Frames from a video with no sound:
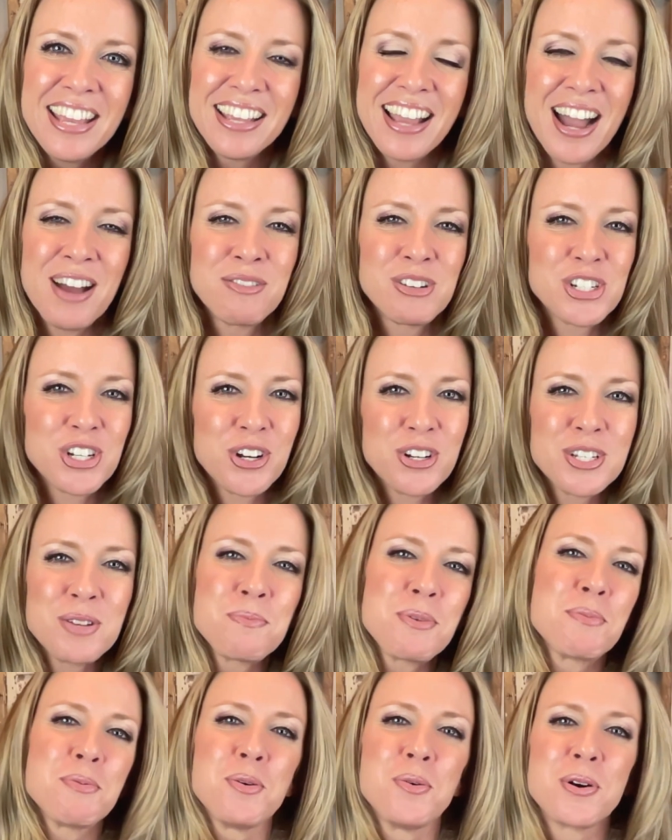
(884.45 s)
I'm sure some
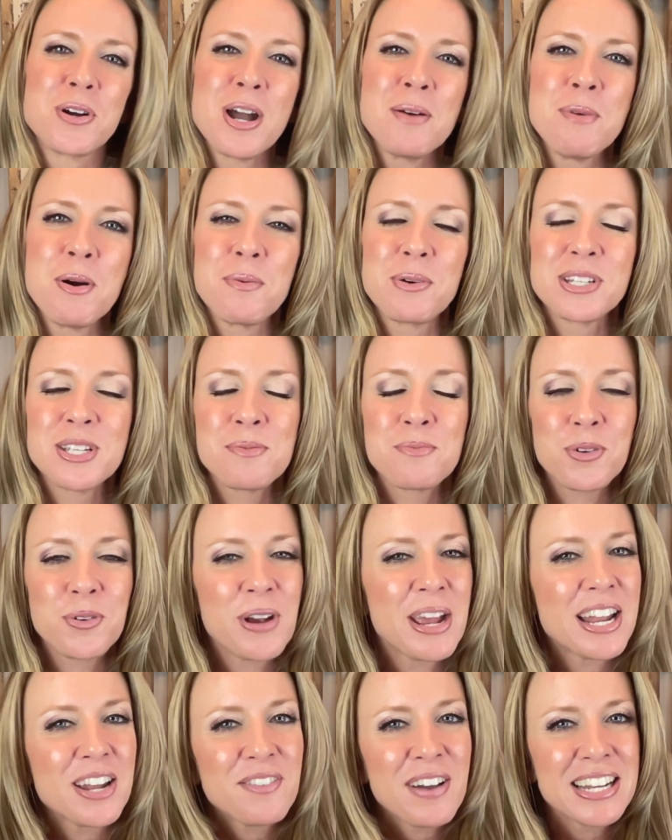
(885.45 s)
people will come up with some
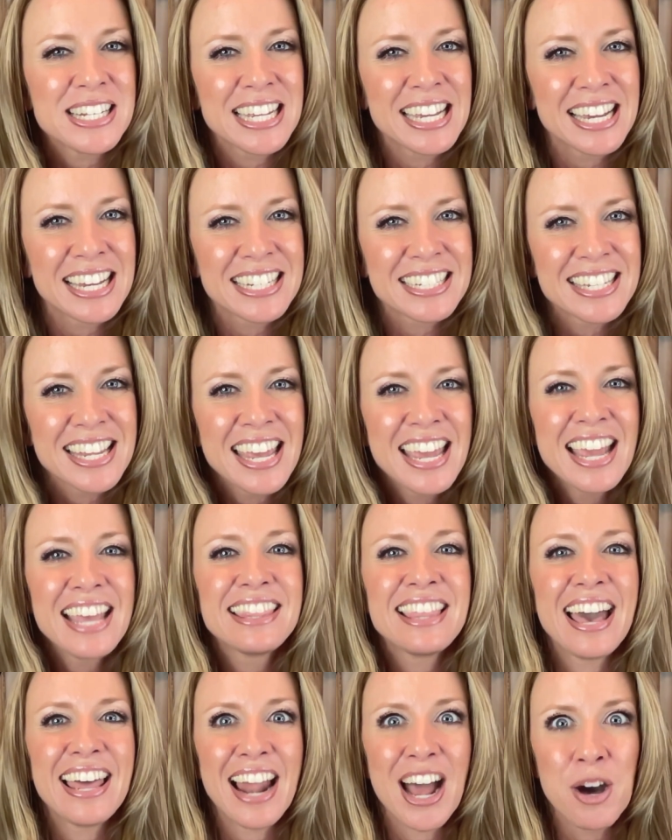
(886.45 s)
creative ideas
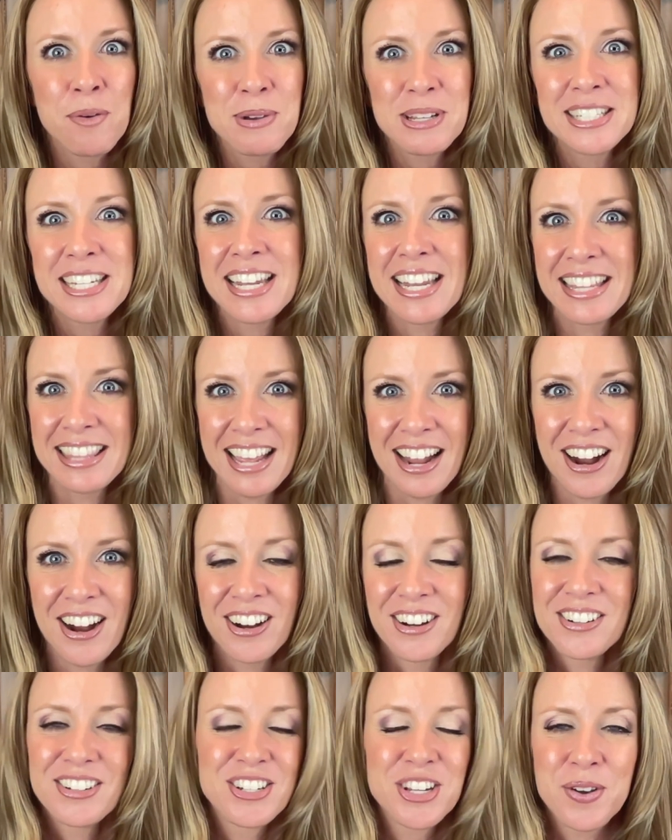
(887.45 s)
that I'll be sitting
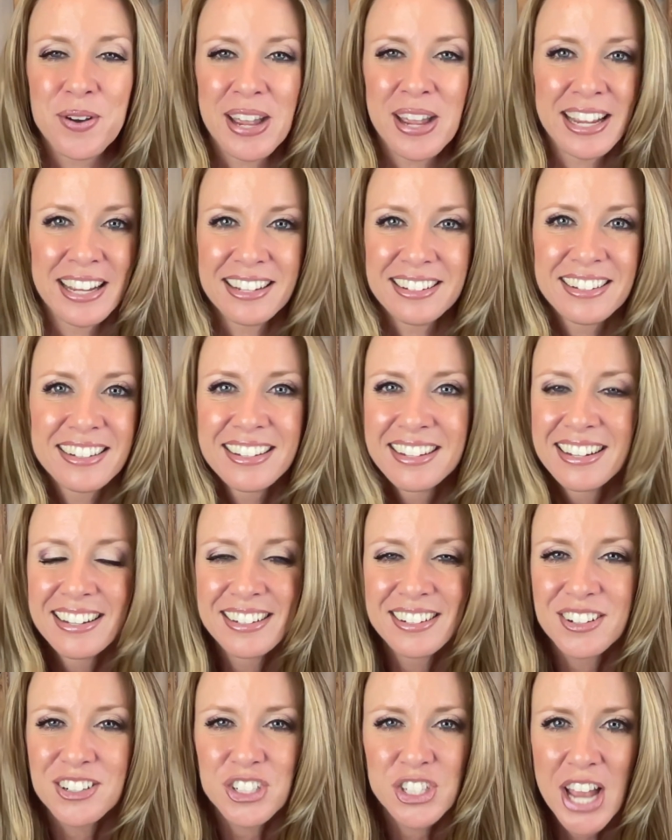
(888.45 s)
there doing
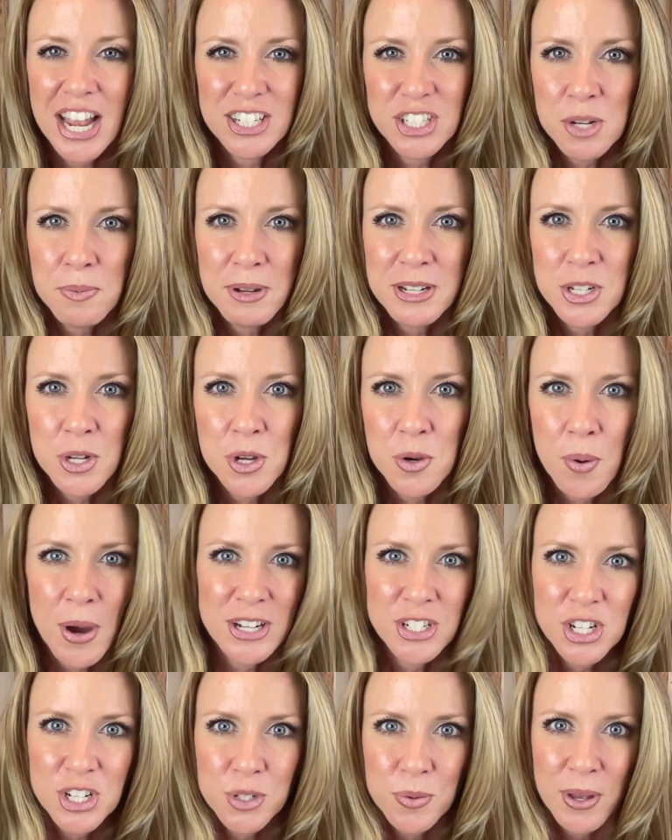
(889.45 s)
ChatGPT
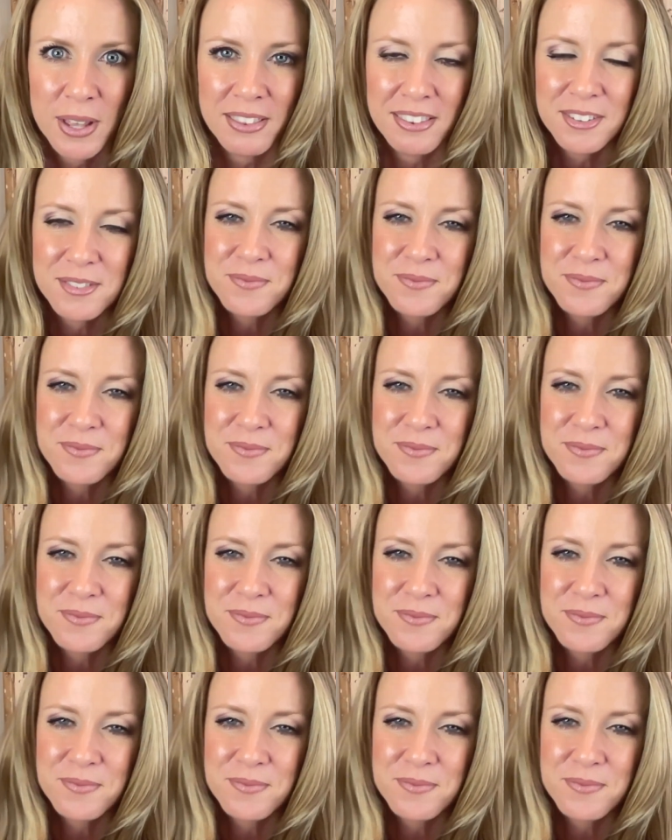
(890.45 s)
questions with.